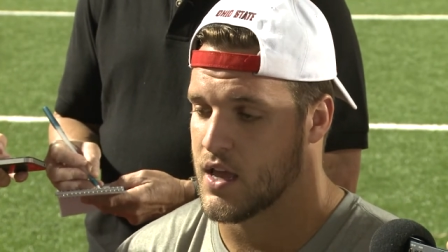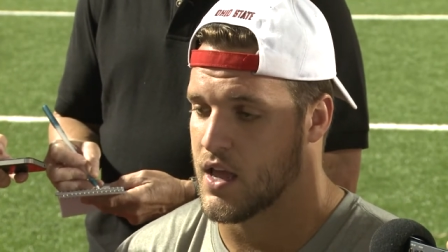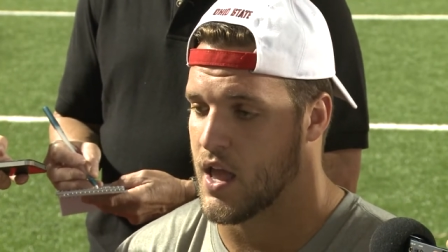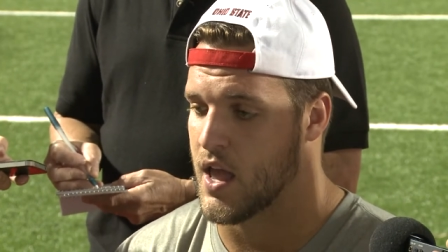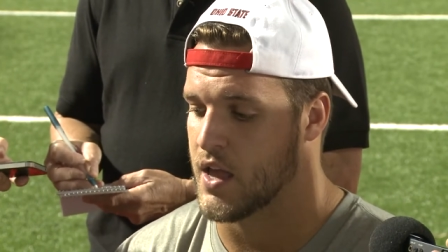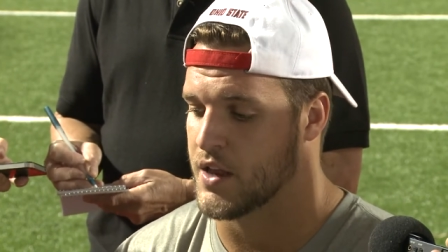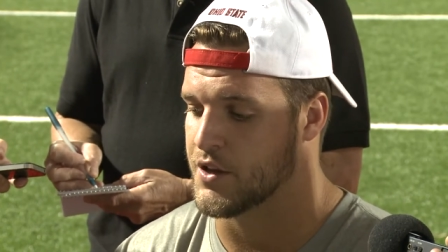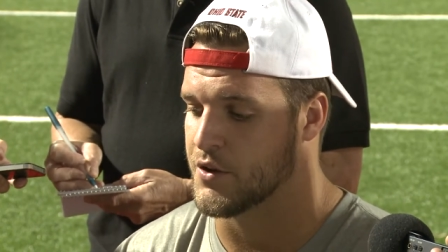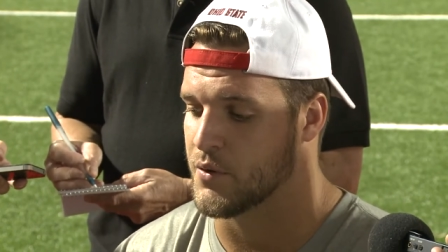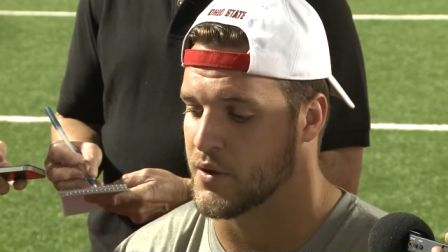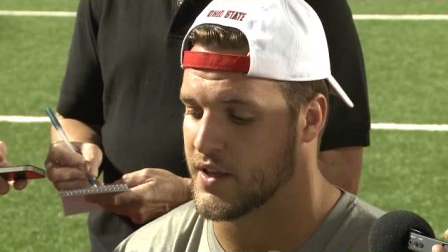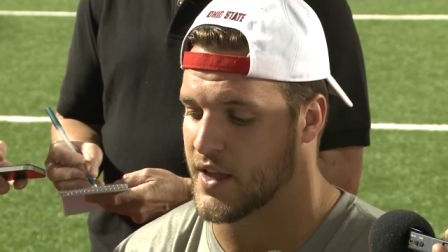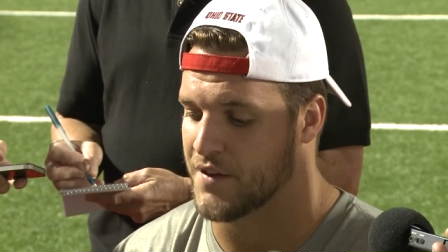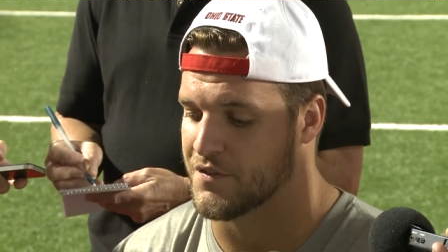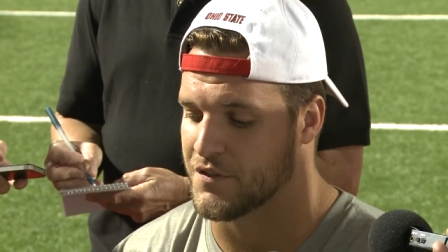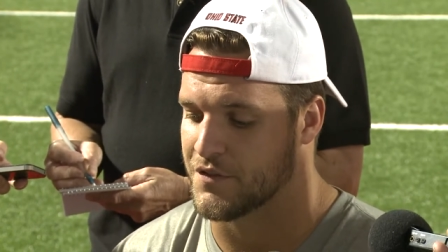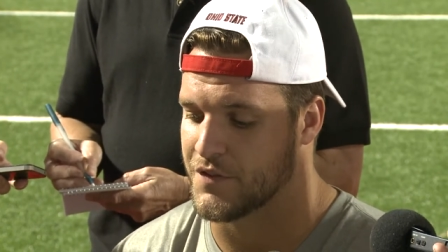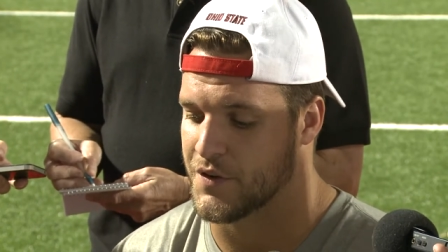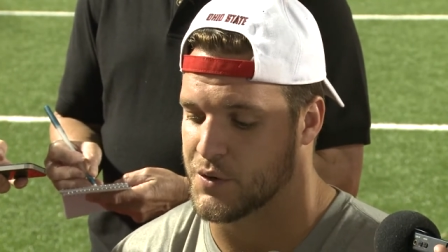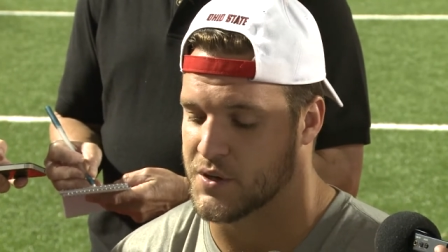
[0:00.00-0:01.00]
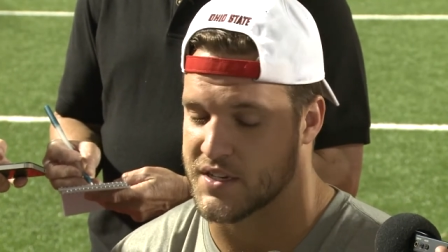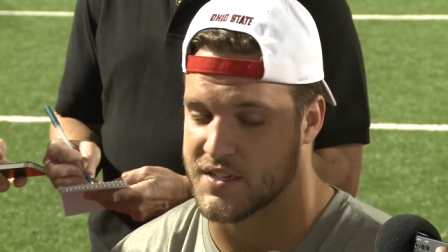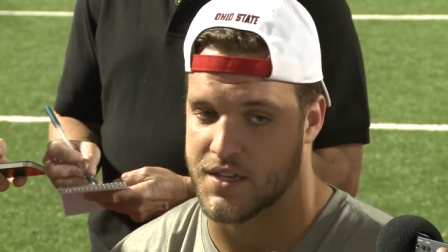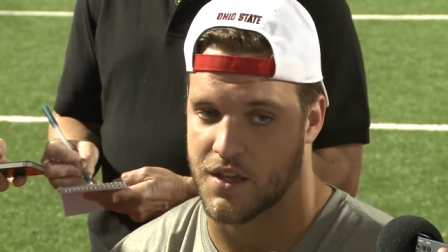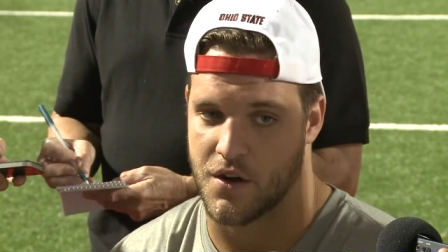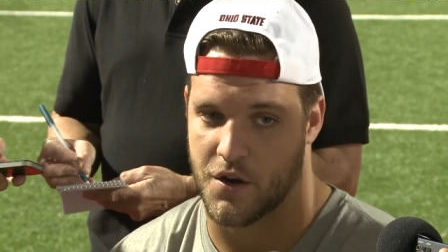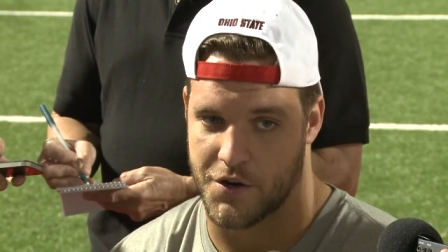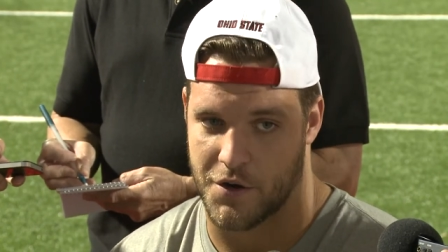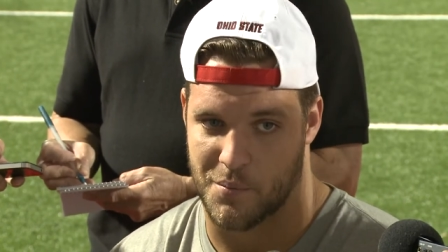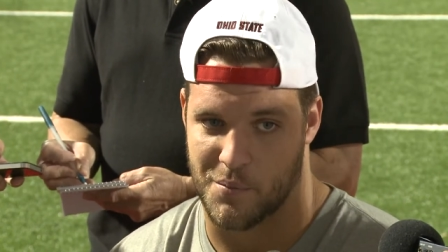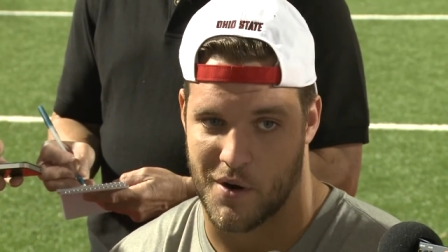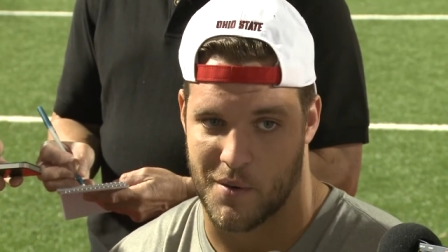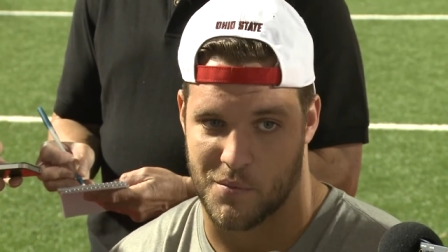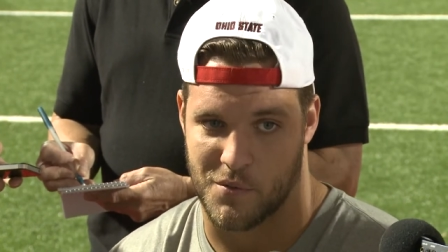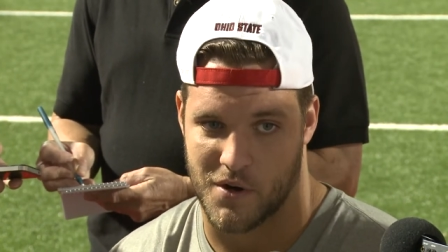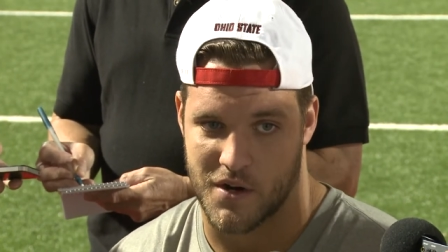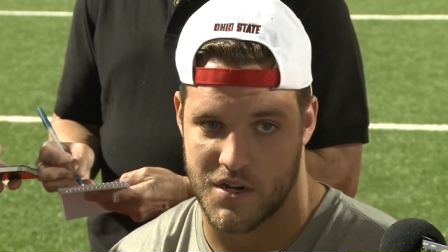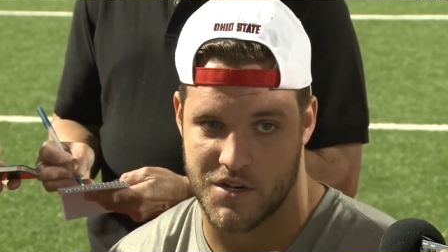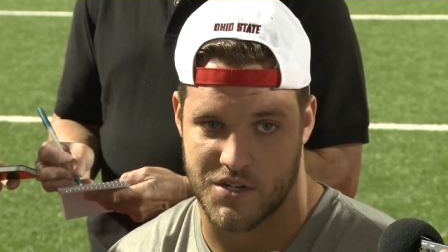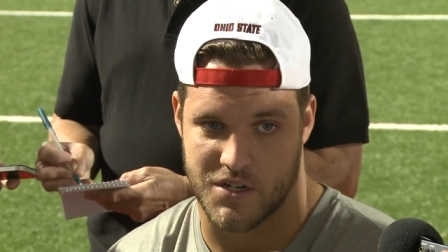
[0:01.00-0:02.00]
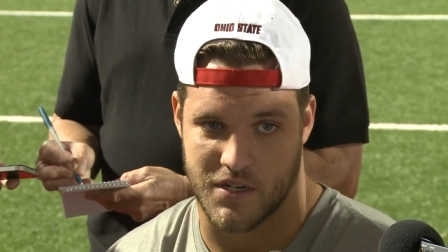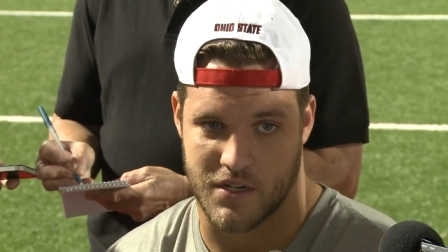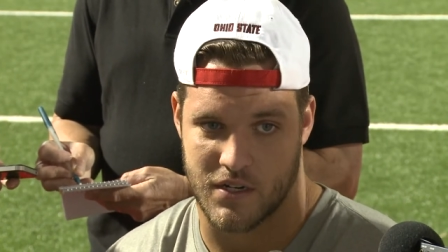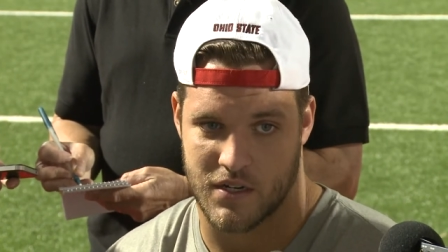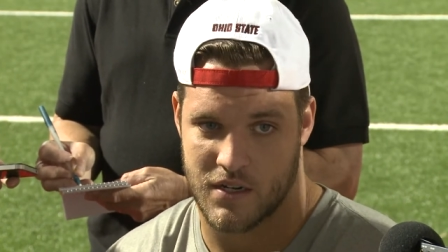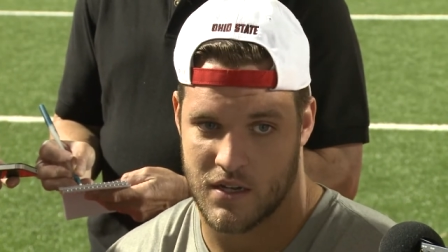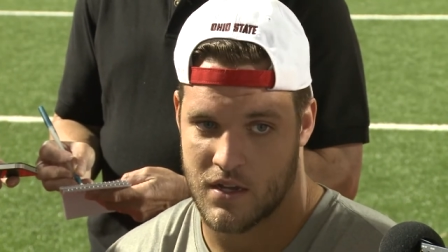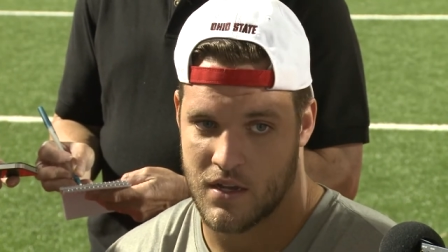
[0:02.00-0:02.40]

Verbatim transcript: and you really have to focus in on your preparation.